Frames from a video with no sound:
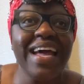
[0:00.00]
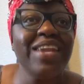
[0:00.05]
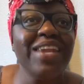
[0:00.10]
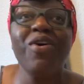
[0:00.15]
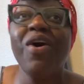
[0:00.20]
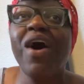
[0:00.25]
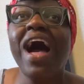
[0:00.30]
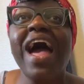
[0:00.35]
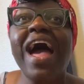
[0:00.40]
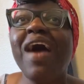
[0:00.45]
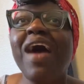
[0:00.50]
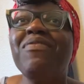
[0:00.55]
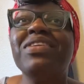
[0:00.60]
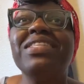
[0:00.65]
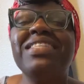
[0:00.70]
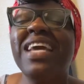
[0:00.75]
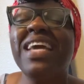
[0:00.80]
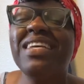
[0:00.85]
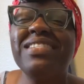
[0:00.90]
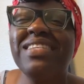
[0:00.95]
No, I
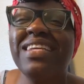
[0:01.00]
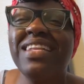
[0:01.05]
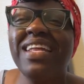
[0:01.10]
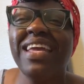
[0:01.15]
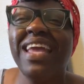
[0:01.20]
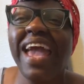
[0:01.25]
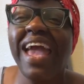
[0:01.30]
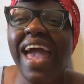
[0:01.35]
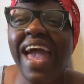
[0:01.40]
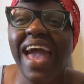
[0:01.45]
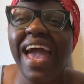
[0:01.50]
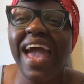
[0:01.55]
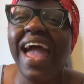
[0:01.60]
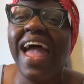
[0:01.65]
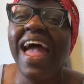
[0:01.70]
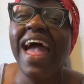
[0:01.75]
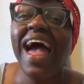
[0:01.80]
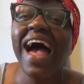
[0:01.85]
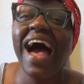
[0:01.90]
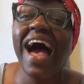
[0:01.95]
haven't tasted it yet.
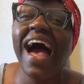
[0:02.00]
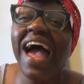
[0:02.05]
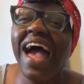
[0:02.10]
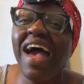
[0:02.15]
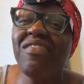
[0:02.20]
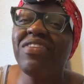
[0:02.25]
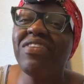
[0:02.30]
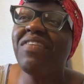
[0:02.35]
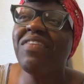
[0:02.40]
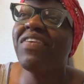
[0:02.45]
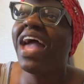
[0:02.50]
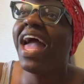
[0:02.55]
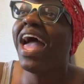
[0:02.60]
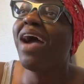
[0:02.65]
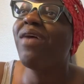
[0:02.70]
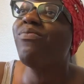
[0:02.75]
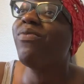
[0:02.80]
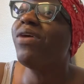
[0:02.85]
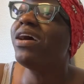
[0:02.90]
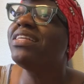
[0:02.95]
I haven't even
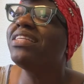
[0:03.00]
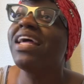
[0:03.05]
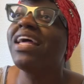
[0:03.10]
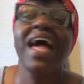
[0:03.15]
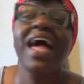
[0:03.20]
had one.